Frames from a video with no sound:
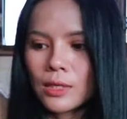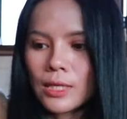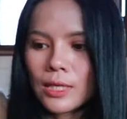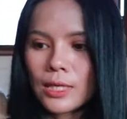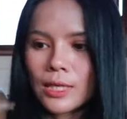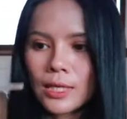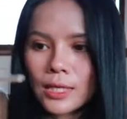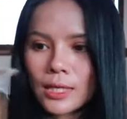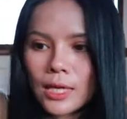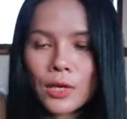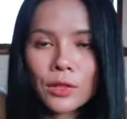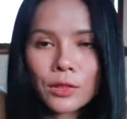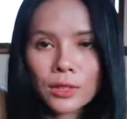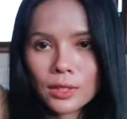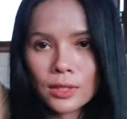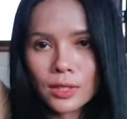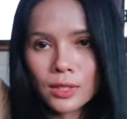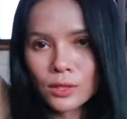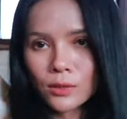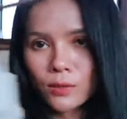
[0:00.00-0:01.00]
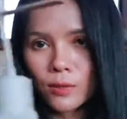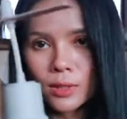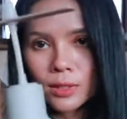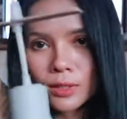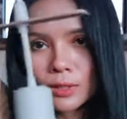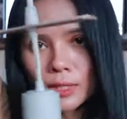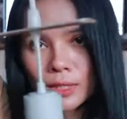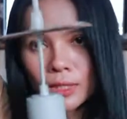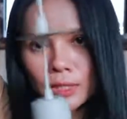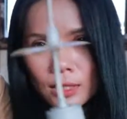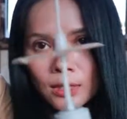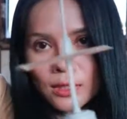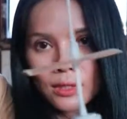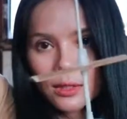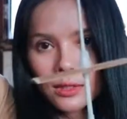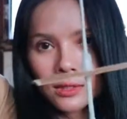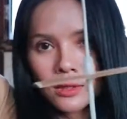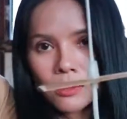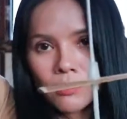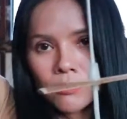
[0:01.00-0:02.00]
and I think this one
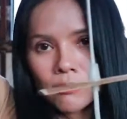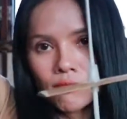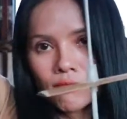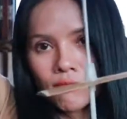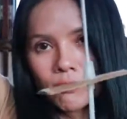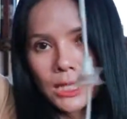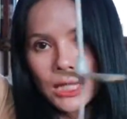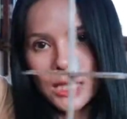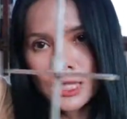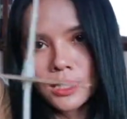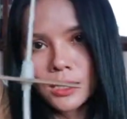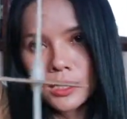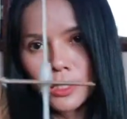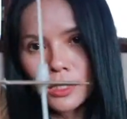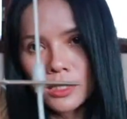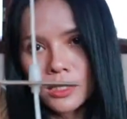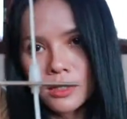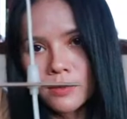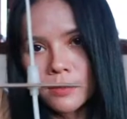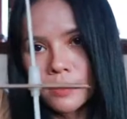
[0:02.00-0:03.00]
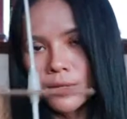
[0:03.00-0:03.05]
is good